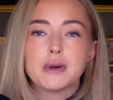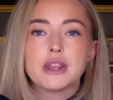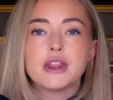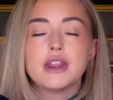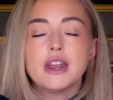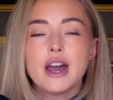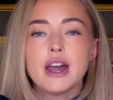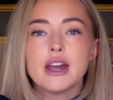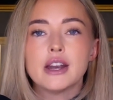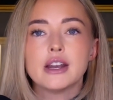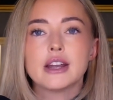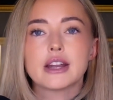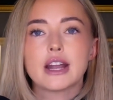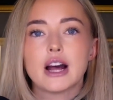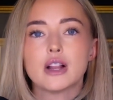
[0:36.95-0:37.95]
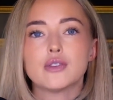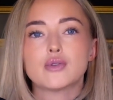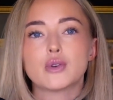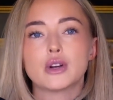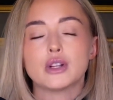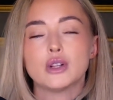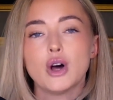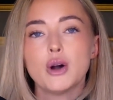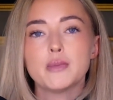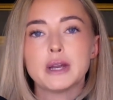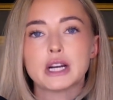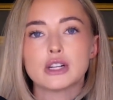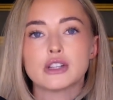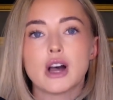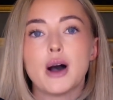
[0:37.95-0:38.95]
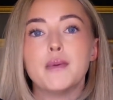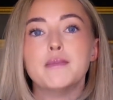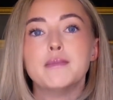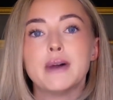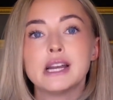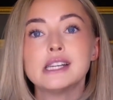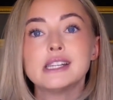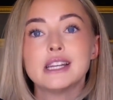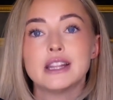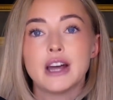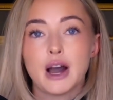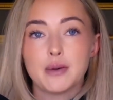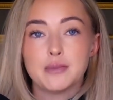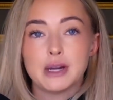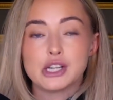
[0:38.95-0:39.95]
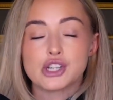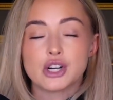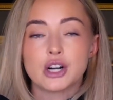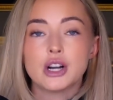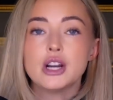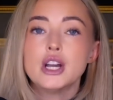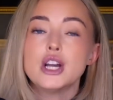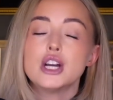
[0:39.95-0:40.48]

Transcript: But then California lawmakers amended that measure